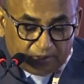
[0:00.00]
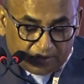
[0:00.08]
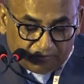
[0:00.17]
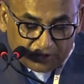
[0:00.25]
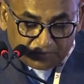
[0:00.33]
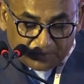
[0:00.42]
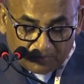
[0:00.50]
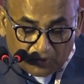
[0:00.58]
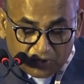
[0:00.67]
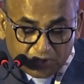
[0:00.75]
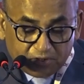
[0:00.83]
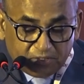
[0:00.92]
which
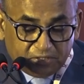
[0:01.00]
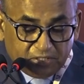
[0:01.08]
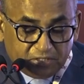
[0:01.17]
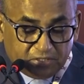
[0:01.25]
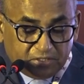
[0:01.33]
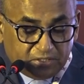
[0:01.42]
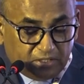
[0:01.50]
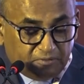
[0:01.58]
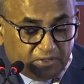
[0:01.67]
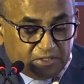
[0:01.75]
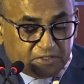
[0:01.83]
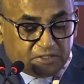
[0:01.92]
promotes the justice
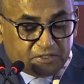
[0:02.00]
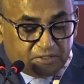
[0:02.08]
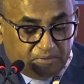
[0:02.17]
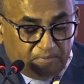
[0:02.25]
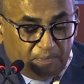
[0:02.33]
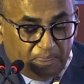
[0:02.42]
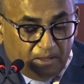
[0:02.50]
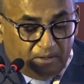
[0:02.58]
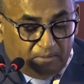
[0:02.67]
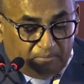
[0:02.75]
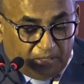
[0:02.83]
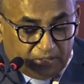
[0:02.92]
delivery system
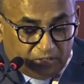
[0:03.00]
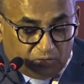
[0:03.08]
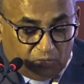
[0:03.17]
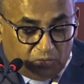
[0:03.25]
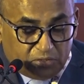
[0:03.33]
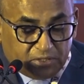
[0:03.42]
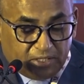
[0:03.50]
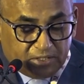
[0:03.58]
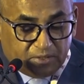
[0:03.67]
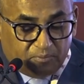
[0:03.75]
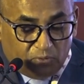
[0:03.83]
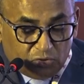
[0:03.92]
by the courts
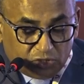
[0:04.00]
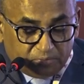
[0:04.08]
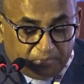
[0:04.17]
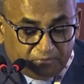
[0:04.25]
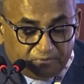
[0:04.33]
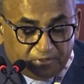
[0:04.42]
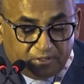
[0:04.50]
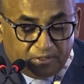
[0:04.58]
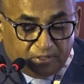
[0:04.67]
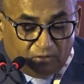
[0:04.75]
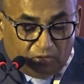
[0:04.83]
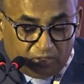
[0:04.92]
as the most preferred
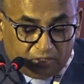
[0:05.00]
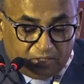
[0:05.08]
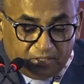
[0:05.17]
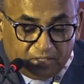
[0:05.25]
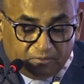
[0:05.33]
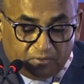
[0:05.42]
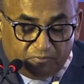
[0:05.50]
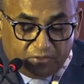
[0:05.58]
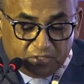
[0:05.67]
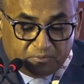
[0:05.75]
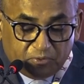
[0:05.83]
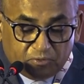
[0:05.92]
alternative of
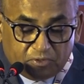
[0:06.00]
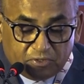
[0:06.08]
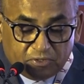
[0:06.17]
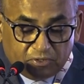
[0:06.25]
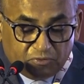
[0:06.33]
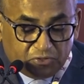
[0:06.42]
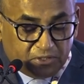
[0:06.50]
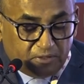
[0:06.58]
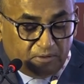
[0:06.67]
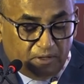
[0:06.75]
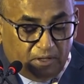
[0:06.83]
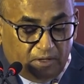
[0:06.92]
dispute
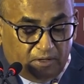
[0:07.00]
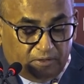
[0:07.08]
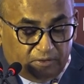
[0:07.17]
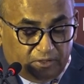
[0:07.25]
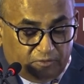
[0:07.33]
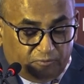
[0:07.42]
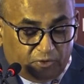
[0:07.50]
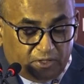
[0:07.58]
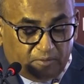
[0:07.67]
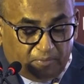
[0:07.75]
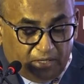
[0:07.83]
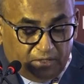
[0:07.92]
resolution. Therefore,
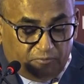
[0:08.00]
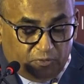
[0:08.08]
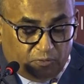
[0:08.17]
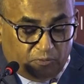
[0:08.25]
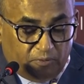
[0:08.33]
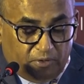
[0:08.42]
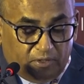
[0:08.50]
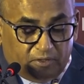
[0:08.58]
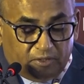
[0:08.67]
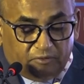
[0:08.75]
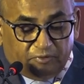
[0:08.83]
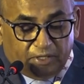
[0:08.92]
in my view,
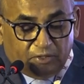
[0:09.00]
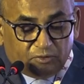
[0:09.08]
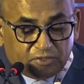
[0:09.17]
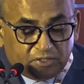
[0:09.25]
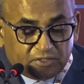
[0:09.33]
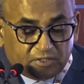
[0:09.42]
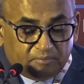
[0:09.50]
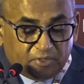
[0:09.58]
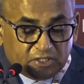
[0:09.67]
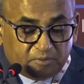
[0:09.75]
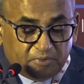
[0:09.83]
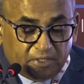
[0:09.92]
the value system
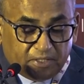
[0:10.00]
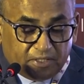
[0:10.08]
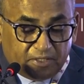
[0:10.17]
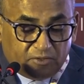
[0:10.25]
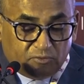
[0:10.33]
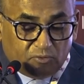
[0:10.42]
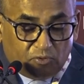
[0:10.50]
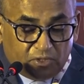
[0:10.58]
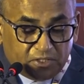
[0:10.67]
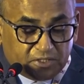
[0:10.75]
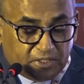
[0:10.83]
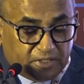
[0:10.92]
must be akin to
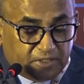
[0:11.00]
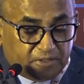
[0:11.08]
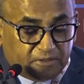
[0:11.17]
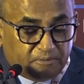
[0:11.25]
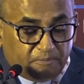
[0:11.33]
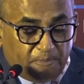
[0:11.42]
gold standard.